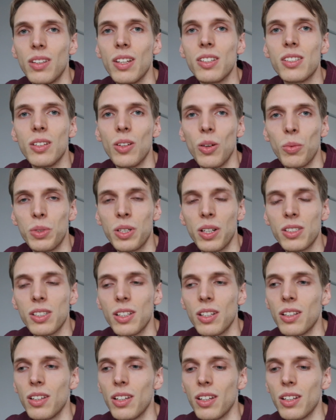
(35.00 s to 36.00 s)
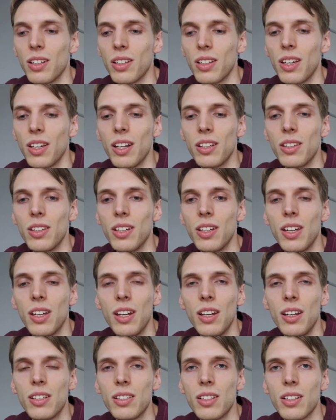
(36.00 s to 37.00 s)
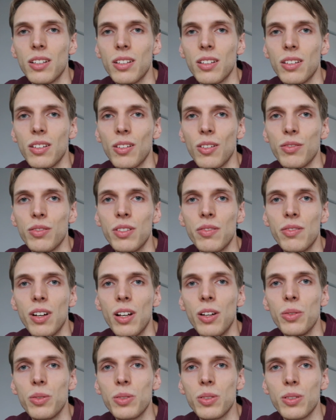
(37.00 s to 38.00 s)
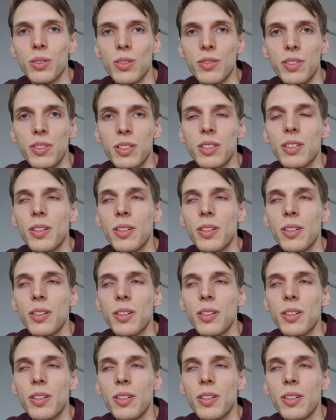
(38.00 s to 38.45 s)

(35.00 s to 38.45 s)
objects and then get the keys and of the values of it.